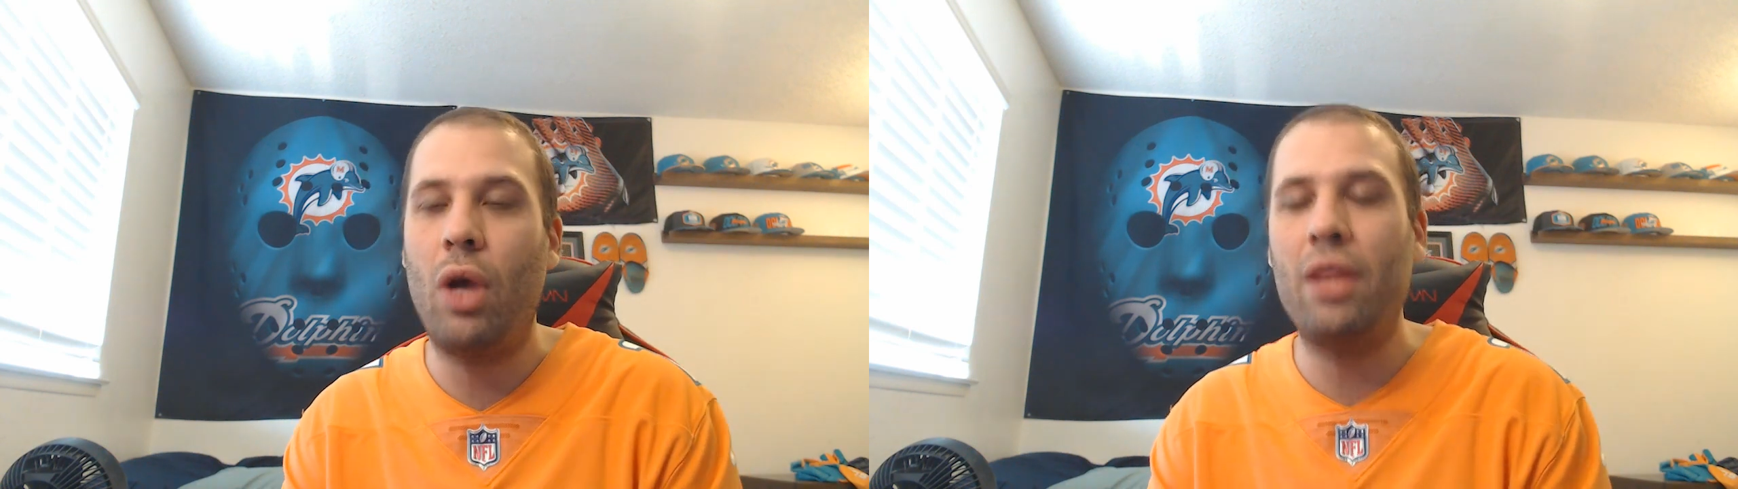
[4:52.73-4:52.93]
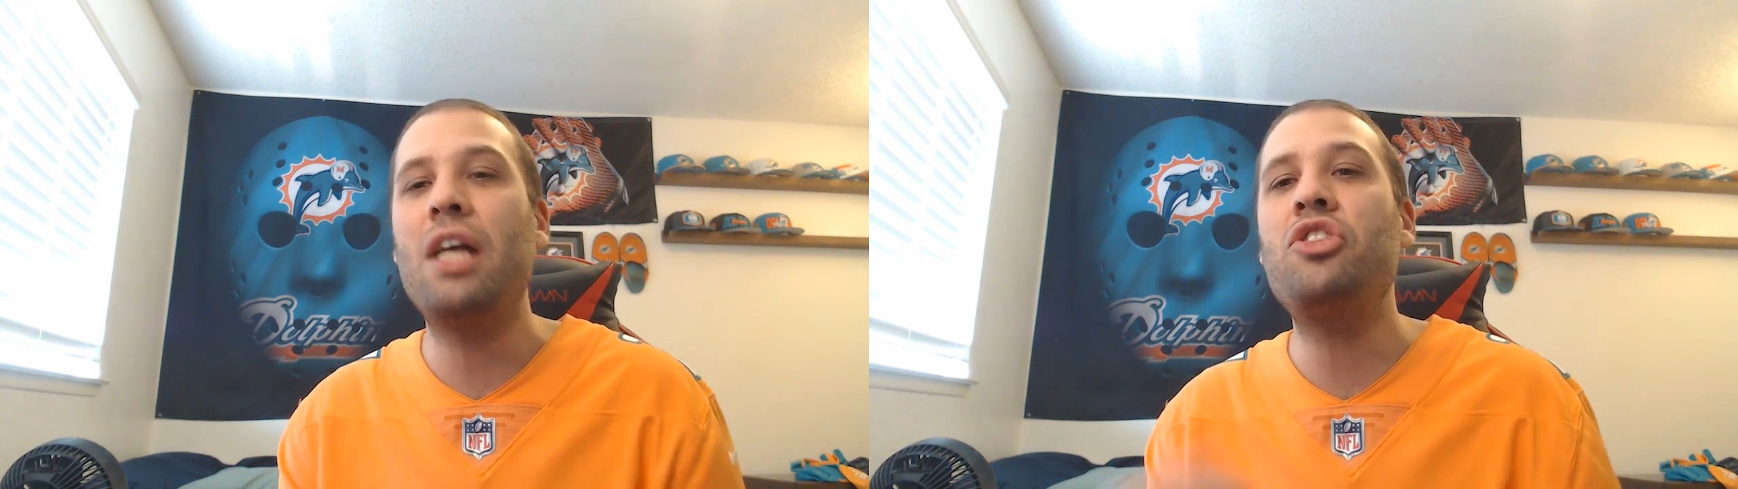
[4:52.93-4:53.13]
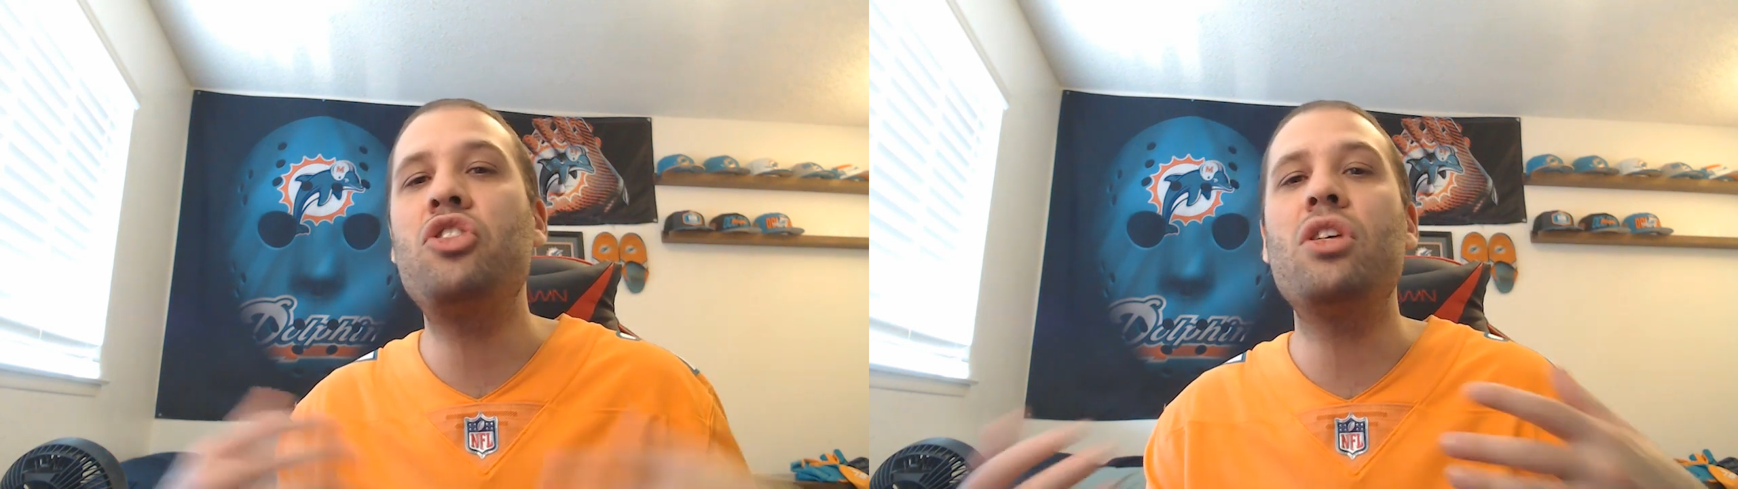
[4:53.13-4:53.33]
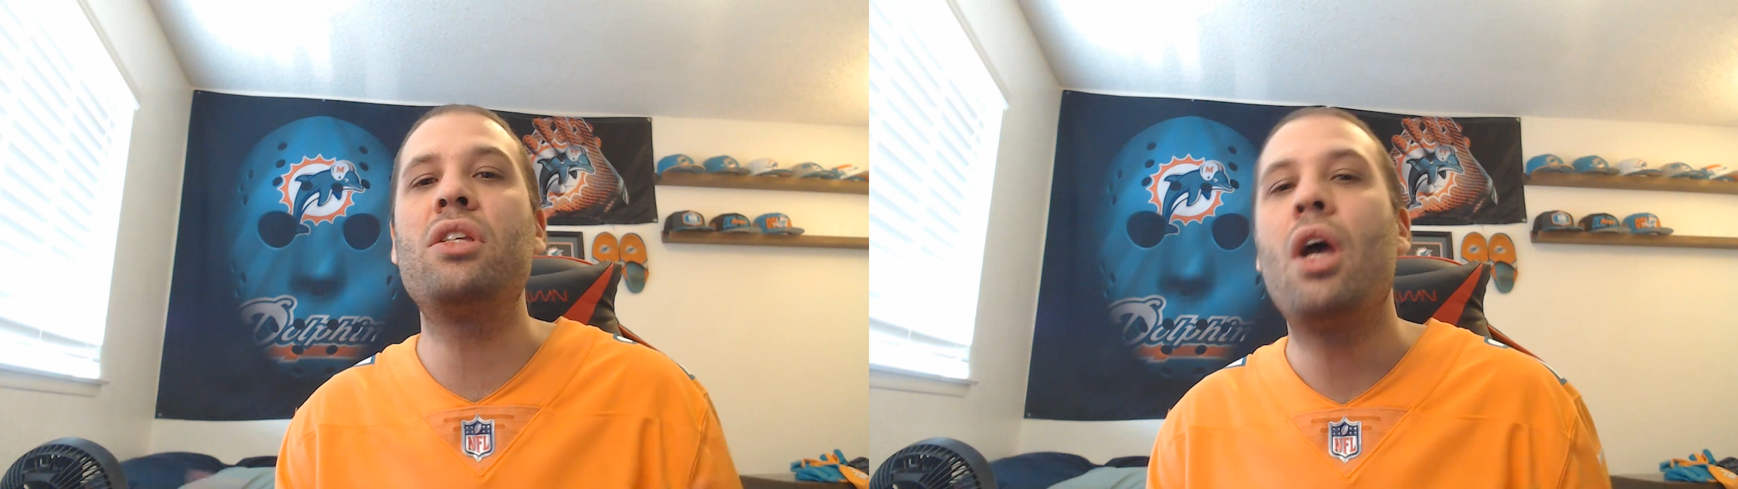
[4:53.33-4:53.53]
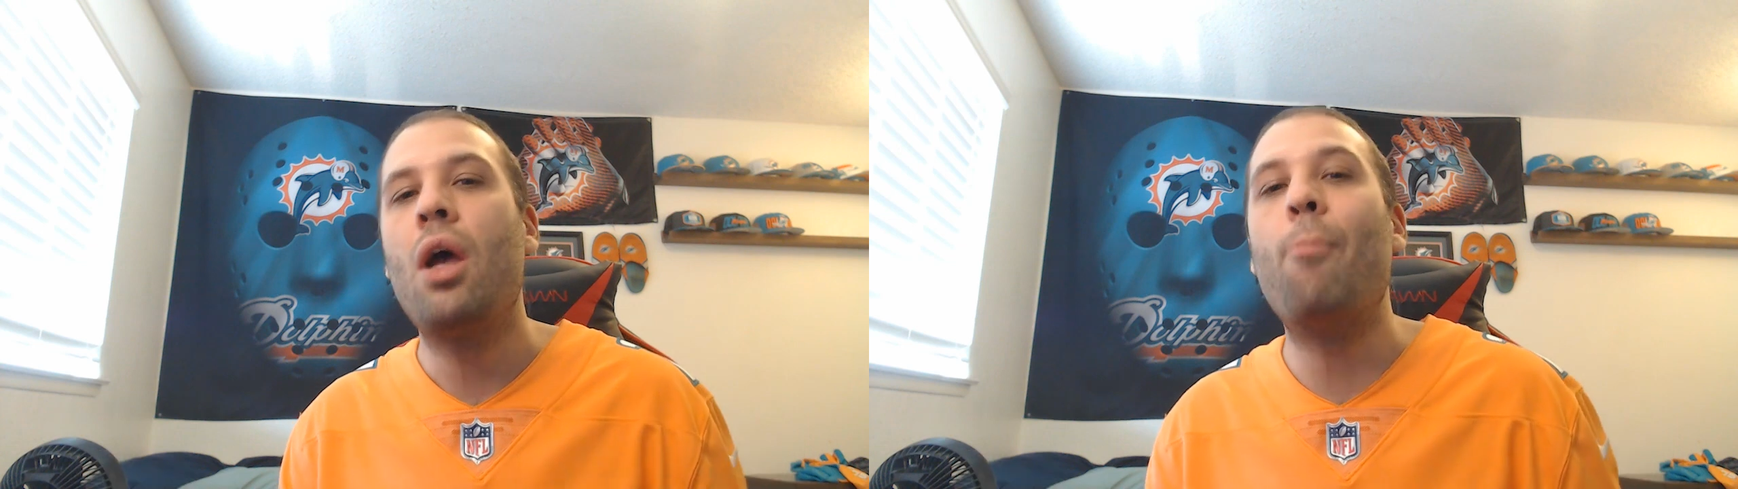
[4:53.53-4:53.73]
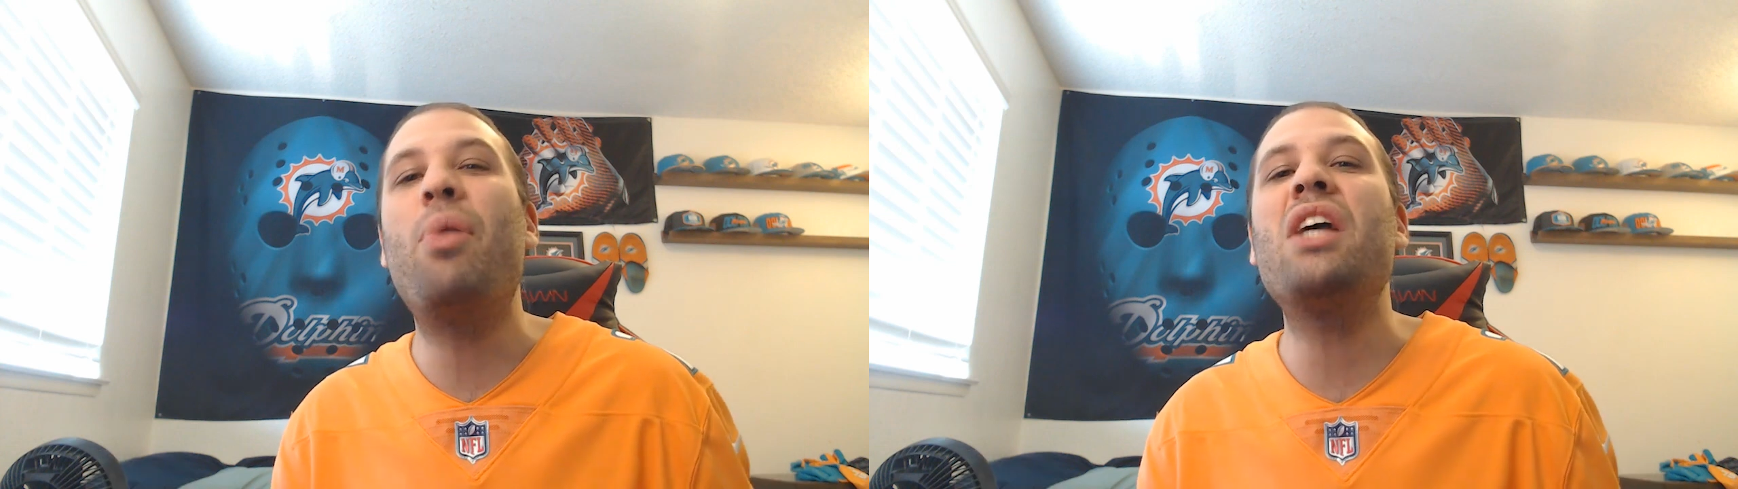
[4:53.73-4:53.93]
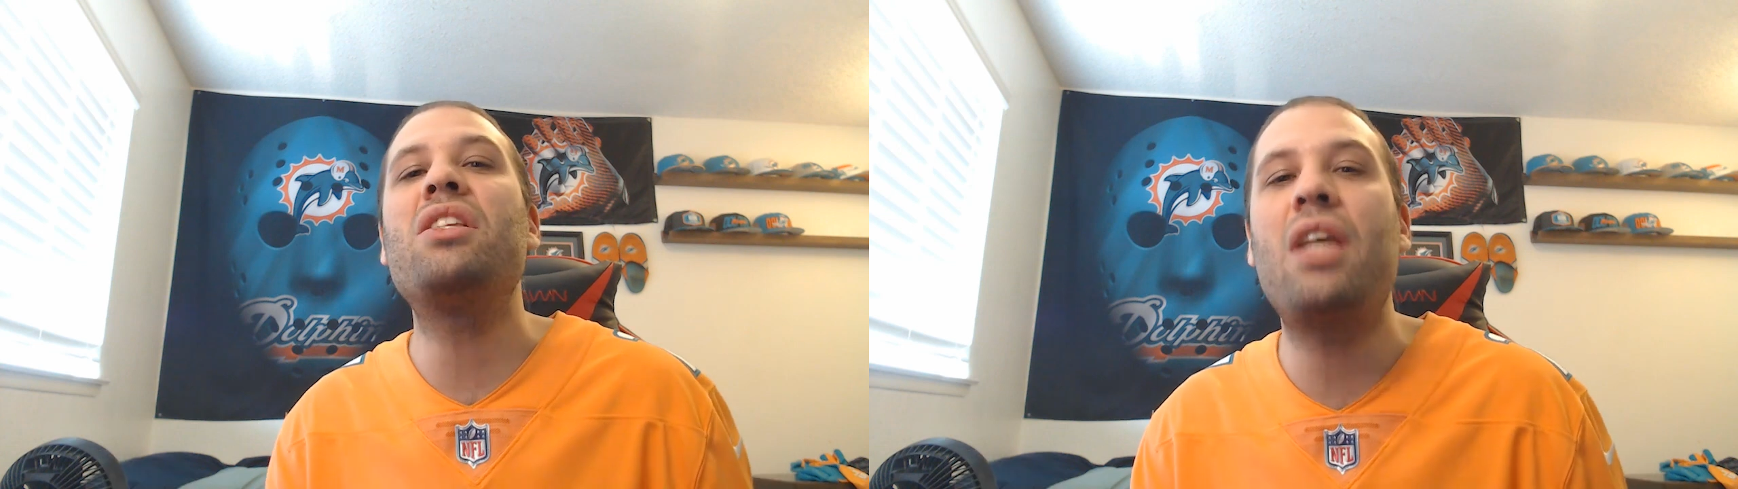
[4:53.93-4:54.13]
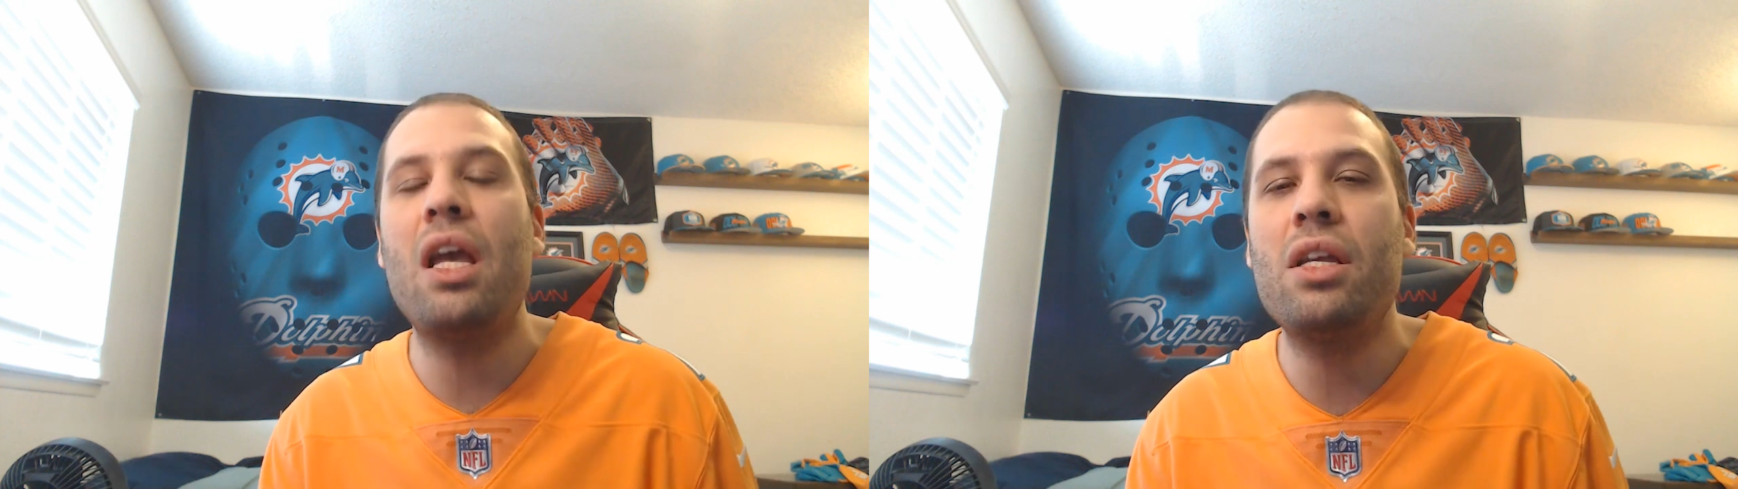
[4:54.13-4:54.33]
And that's just
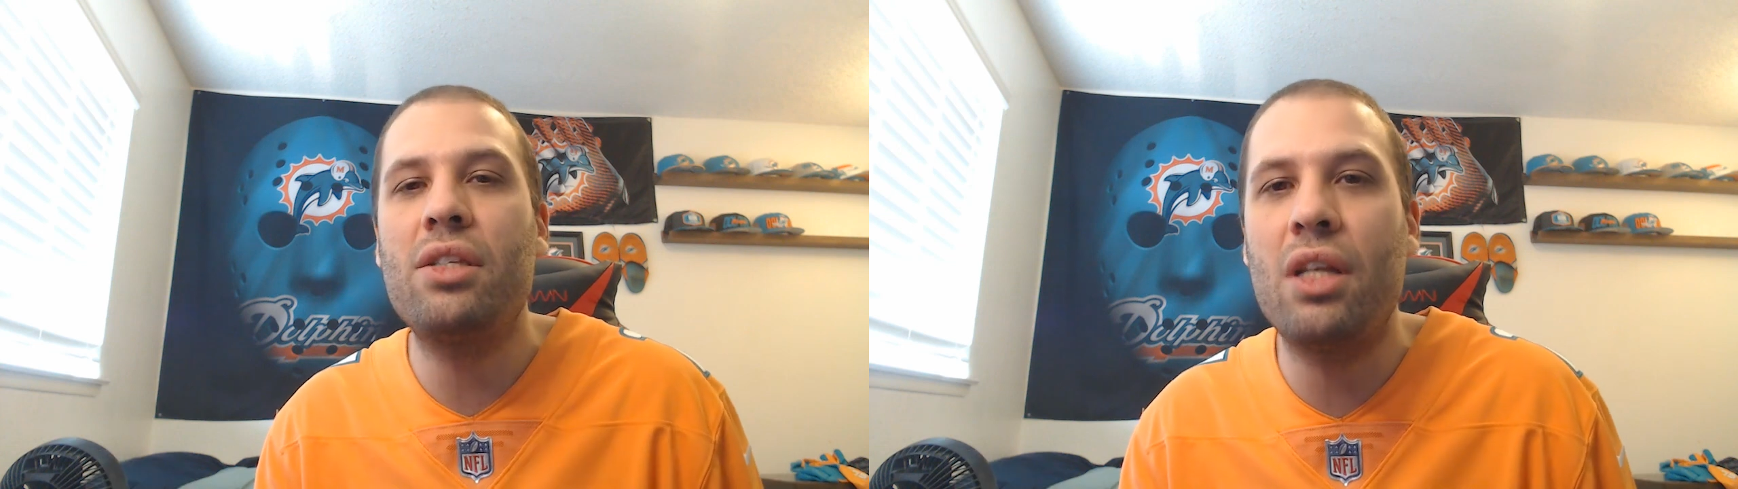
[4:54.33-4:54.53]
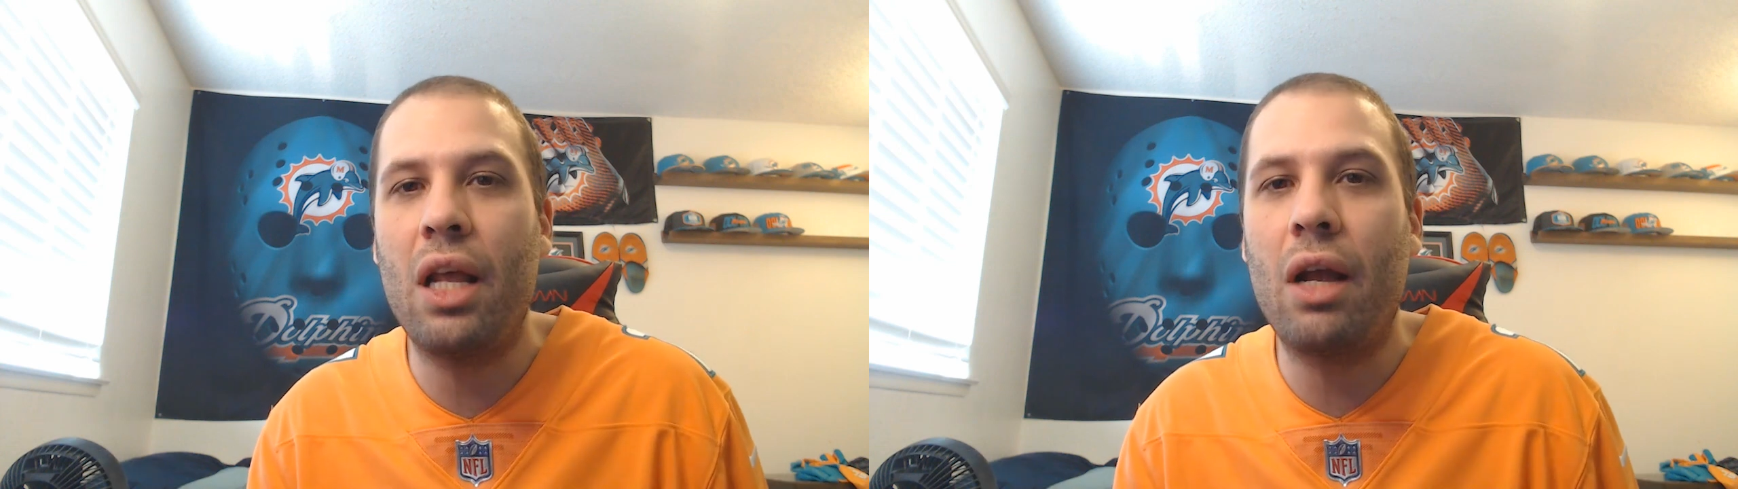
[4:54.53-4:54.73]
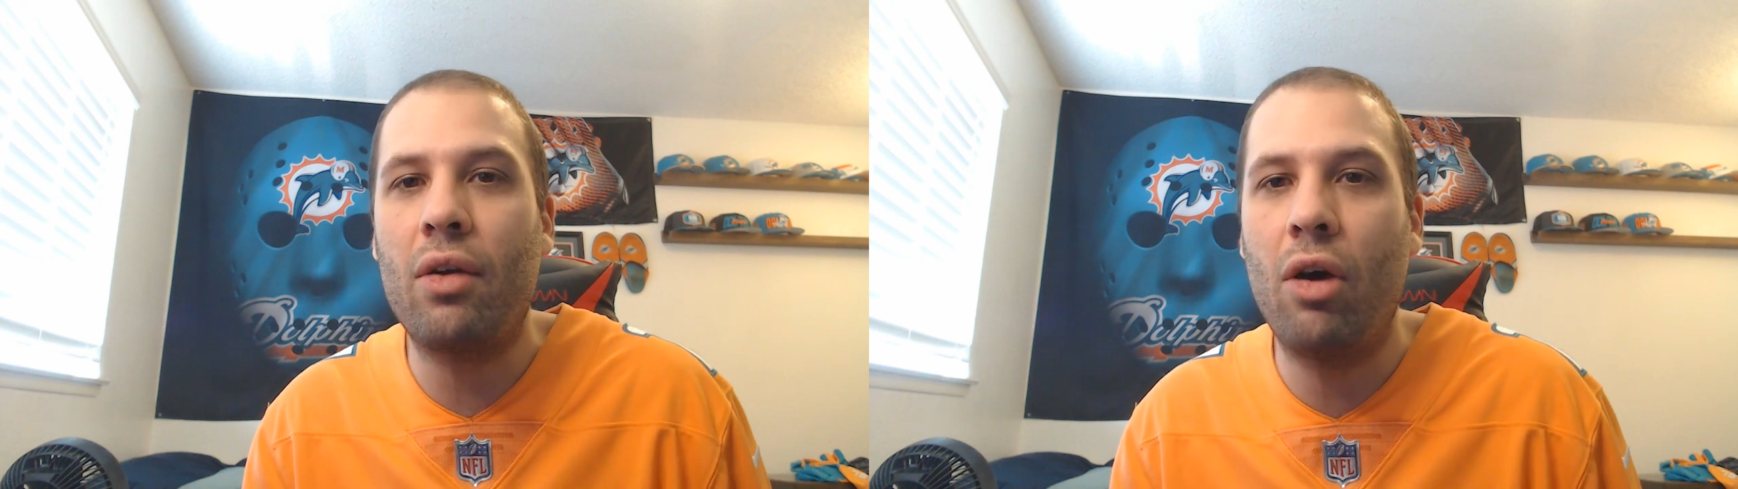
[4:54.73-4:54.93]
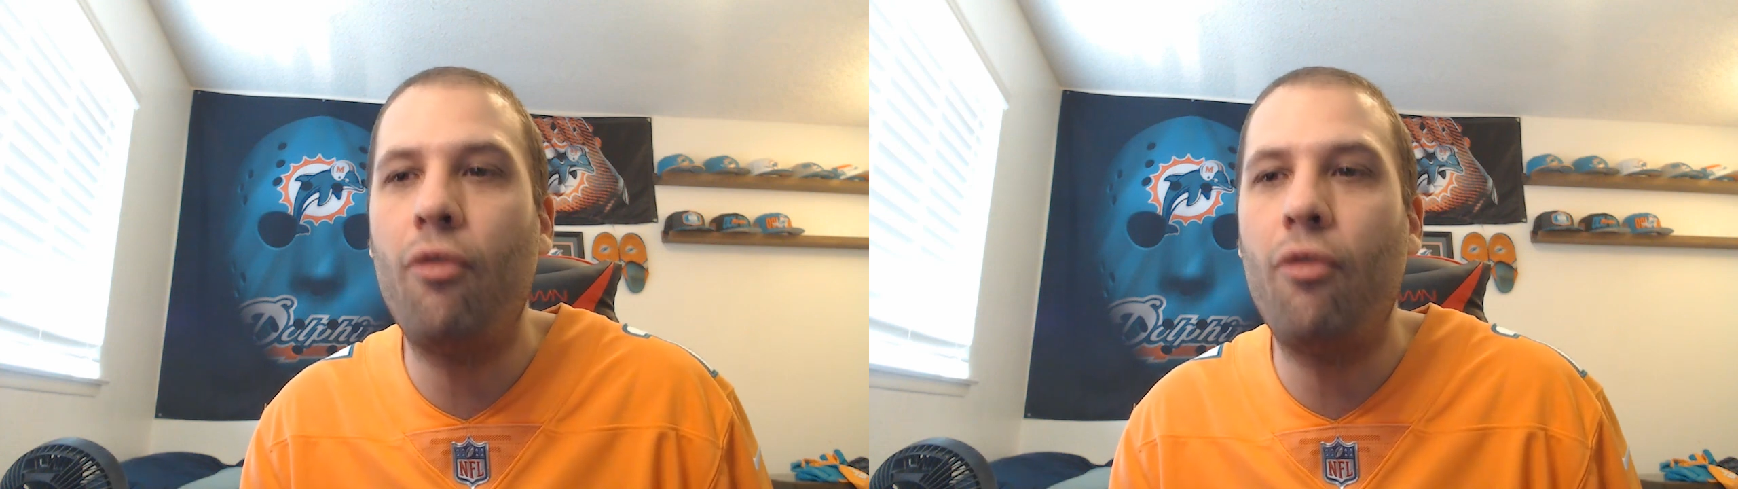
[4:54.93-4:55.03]
best case scenario